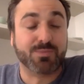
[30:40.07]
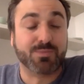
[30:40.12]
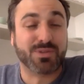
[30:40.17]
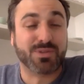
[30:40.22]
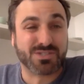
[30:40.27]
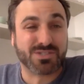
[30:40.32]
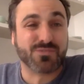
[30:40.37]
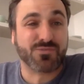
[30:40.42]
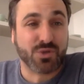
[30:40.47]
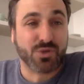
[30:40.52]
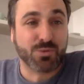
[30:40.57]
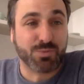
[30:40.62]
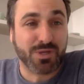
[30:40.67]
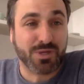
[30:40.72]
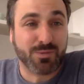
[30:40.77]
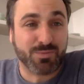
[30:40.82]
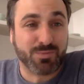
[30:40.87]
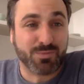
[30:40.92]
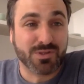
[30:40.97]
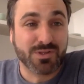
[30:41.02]
but there's a few
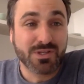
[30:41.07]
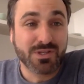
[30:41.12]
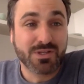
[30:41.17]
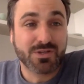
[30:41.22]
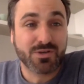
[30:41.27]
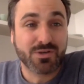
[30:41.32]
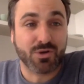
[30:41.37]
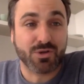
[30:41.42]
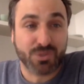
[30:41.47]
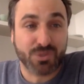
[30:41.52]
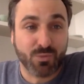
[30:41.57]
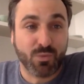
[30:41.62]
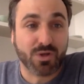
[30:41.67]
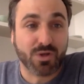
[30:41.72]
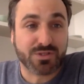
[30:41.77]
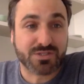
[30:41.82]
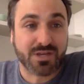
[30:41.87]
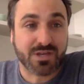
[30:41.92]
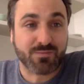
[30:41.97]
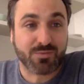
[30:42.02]
people on your
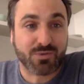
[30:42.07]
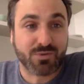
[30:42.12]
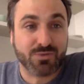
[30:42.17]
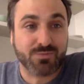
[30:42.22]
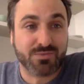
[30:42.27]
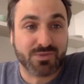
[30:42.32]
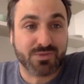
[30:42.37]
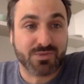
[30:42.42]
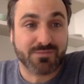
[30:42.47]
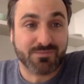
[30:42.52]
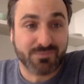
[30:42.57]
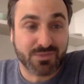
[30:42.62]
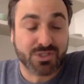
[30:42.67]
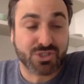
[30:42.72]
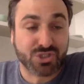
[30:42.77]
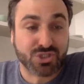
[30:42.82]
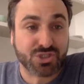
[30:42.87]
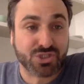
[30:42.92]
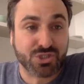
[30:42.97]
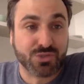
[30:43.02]
WhatsApp group that are
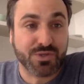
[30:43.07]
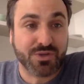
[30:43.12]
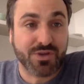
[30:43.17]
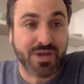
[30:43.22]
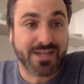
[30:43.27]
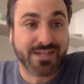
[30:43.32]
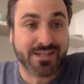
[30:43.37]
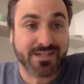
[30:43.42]
just doing your head in.